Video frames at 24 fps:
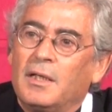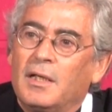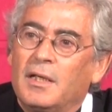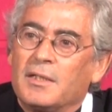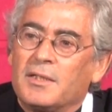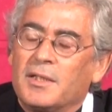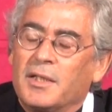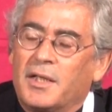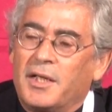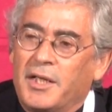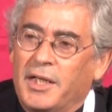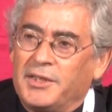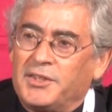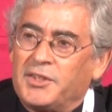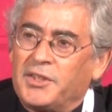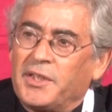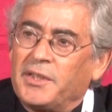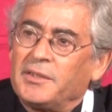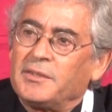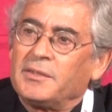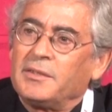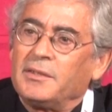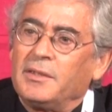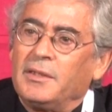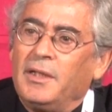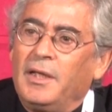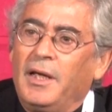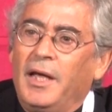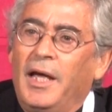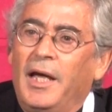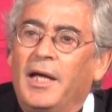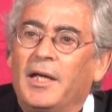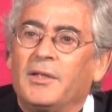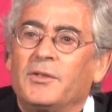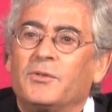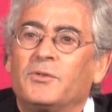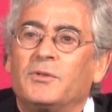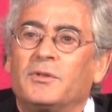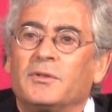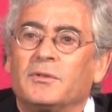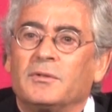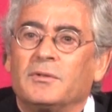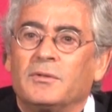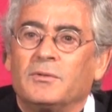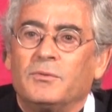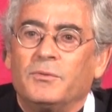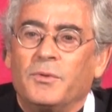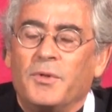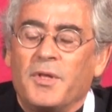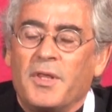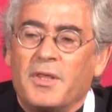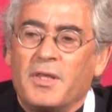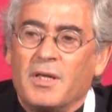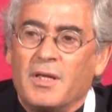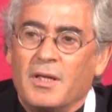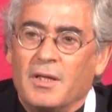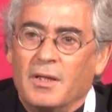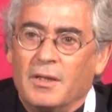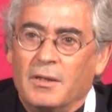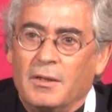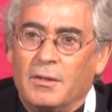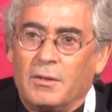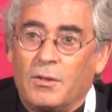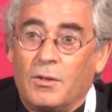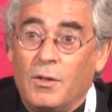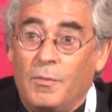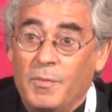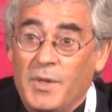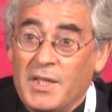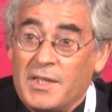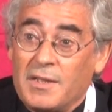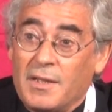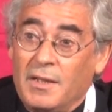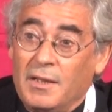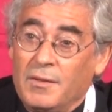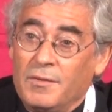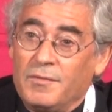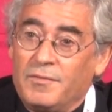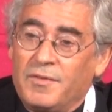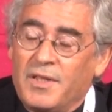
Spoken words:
Secretariat and with the COMESA